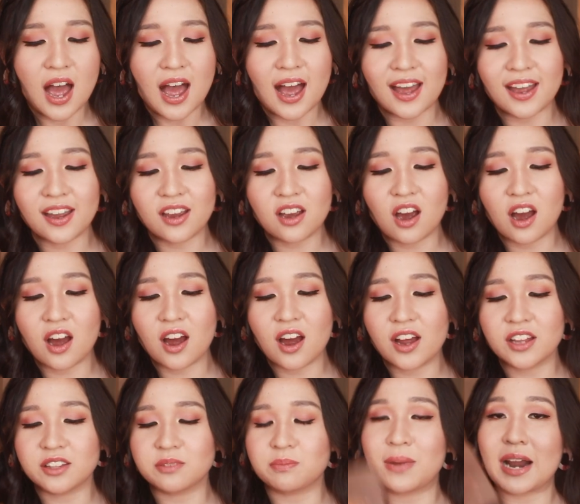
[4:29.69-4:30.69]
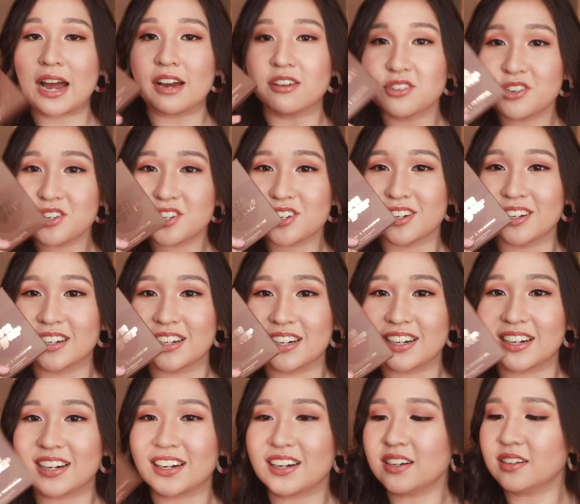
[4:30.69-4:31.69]
I got Brown
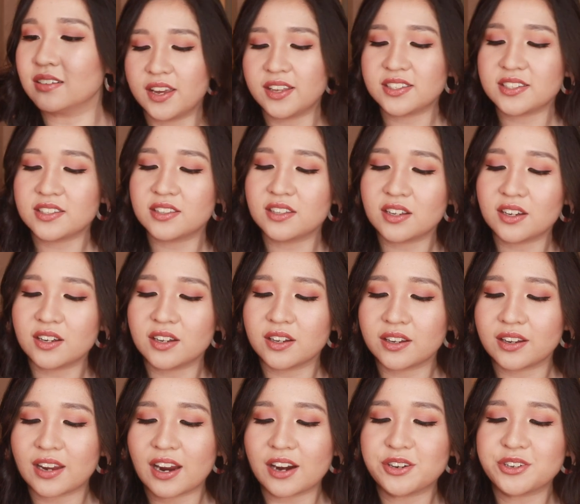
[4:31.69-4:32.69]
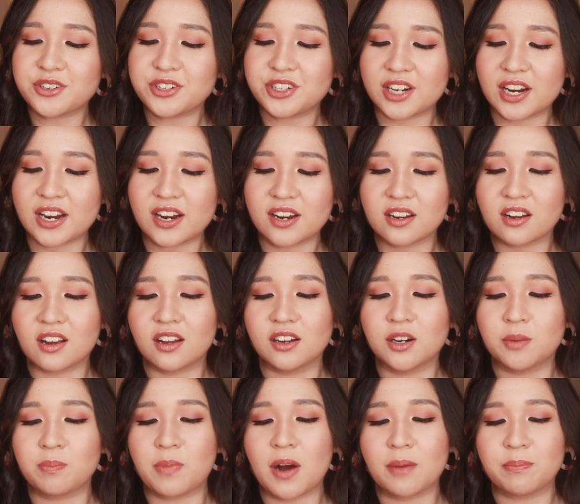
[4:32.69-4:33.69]
Sugar. It's the Karuche
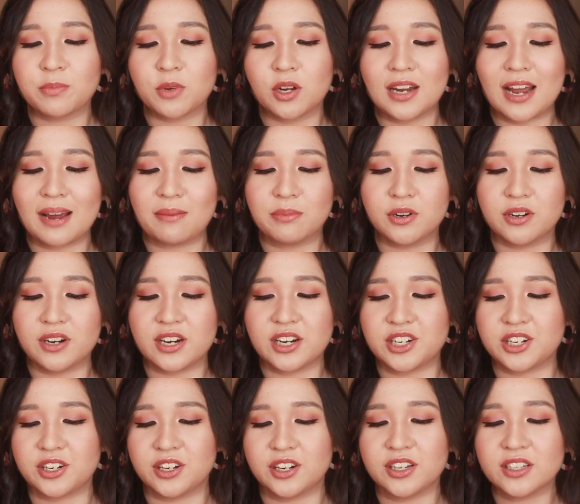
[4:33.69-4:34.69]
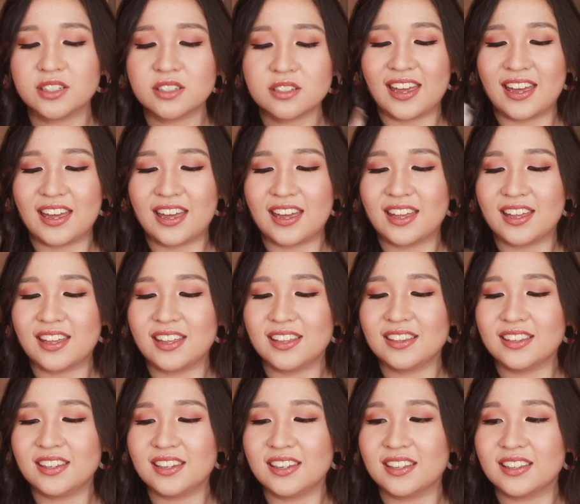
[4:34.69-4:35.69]
ColourPop collaboration,
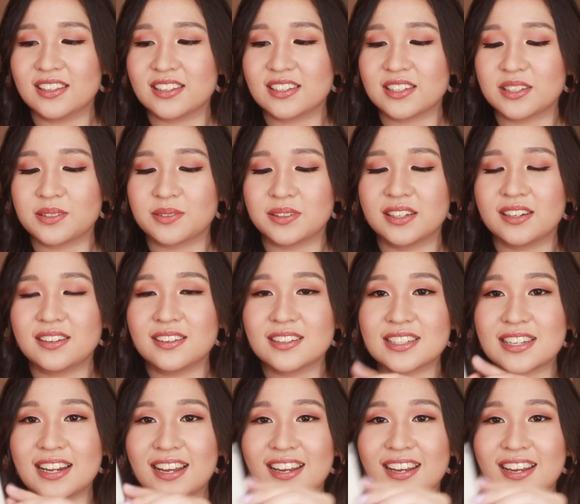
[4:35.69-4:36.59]
and this is what it looks